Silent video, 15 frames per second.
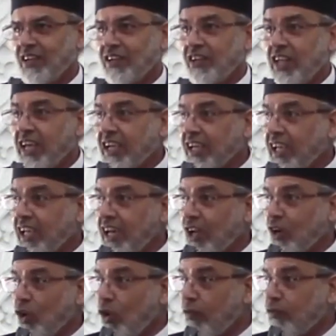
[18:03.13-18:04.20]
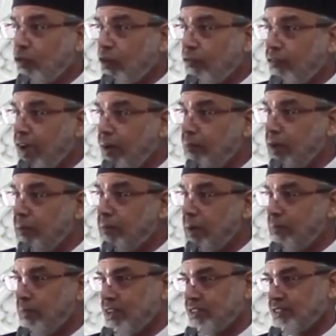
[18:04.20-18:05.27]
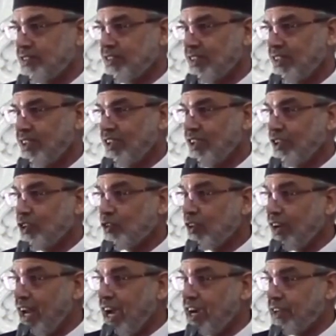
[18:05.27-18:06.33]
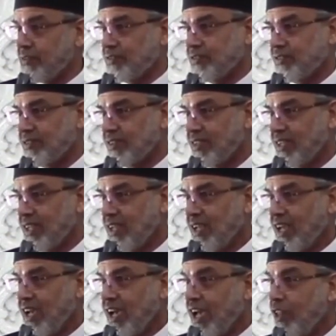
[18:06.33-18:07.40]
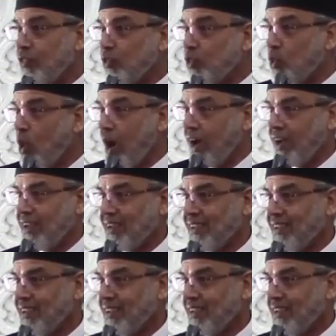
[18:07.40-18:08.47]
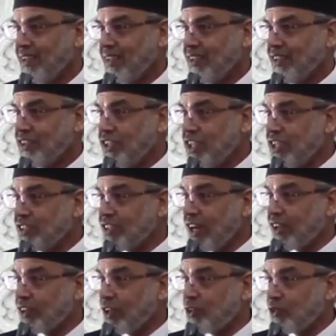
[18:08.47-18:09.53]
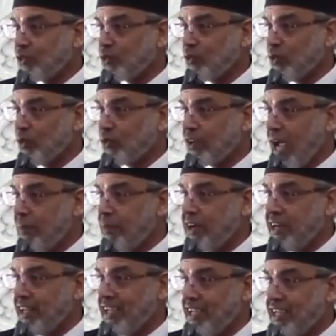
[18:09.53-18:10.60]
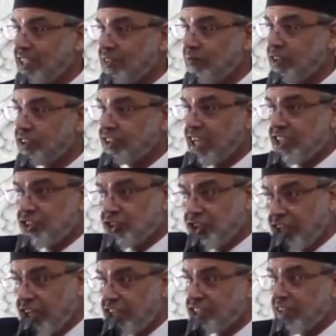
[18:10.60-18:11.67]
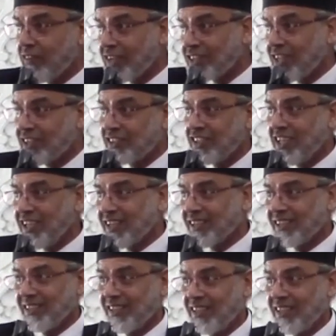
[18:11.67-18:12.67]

Take care of your family members, your relatives, and dua. These are the two remedies which can change our taqdeer.